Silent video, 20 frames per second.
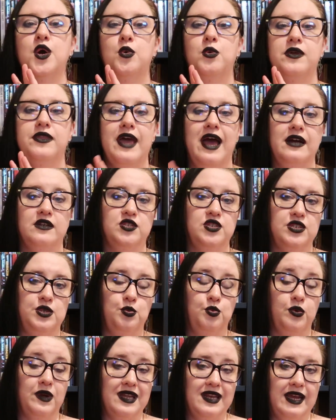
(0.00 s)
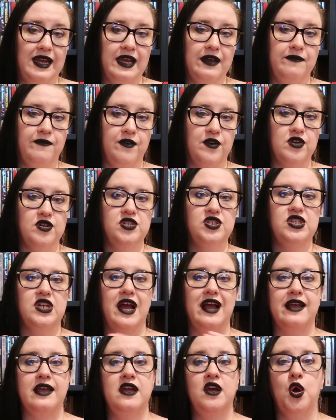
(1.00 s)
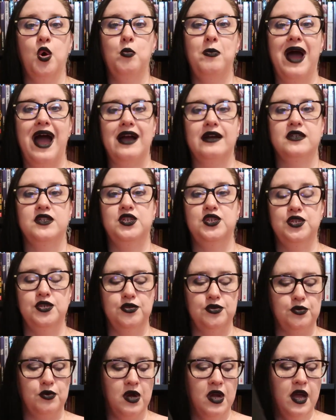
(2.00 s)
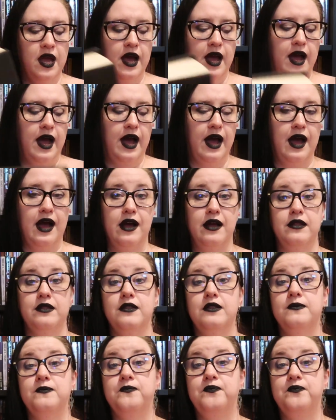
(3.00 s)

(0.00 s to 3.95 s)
with actually reading it first, I can go back to uh,